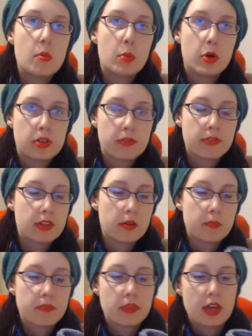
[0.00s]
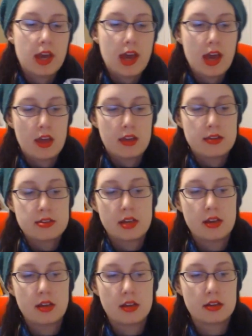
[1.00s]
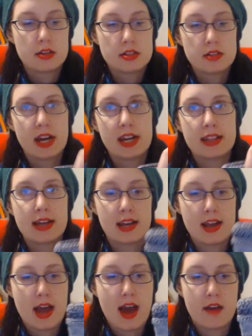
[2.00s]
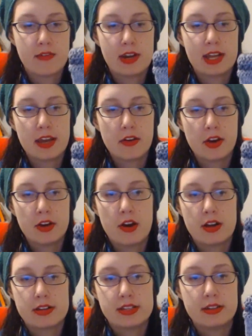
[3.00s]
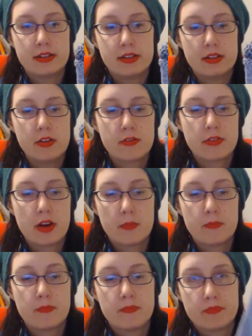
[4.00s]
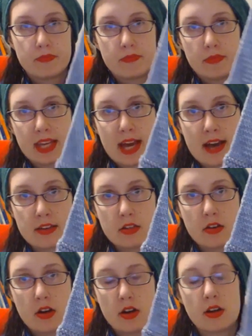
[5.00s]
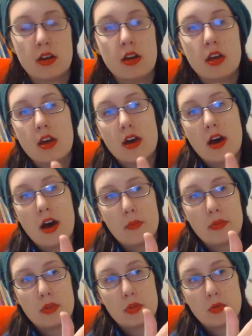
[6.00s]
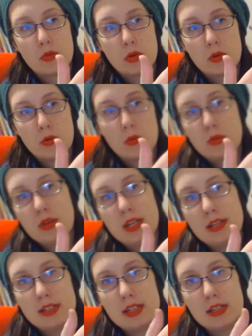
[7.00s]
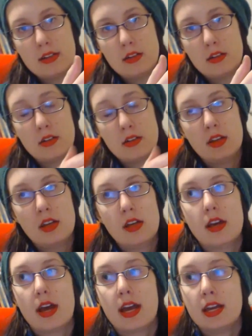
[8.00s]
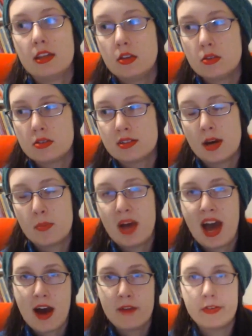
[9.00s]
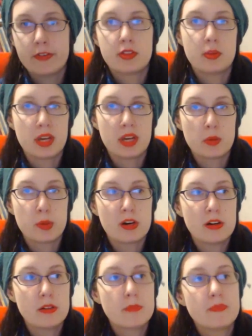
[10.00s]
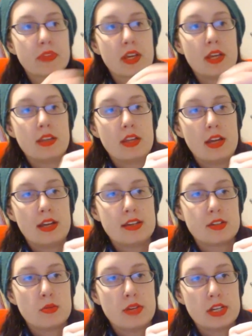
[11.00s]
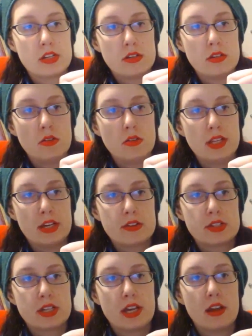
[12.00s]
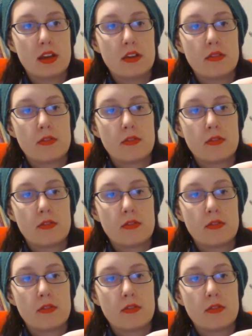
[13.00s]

both of them and divided that in half, and I carried on until, from the cast on up through until I'd used up half of the bigger ball, and then I switched to the other skein